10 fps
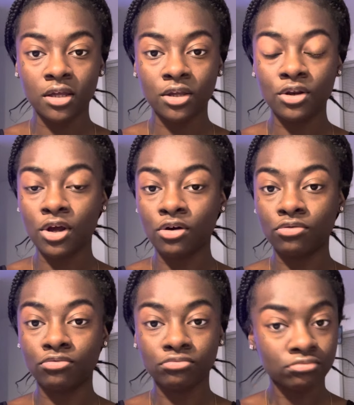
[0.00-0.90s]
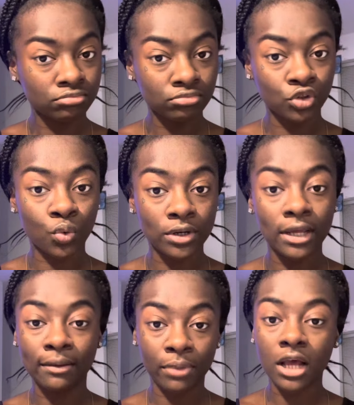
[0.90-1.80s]
you know, doing
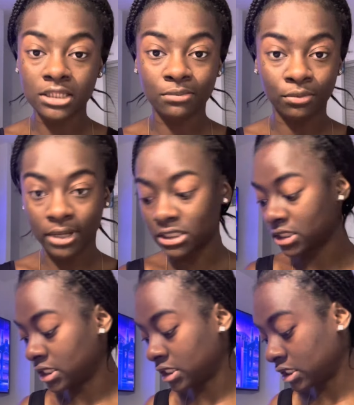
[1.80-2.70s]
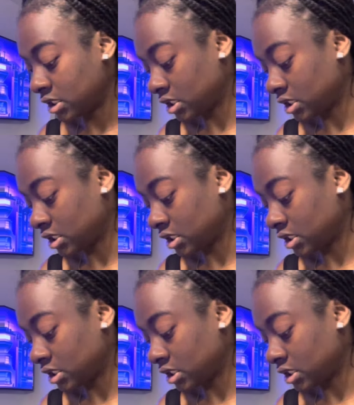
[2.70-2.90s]
the impossible, basically.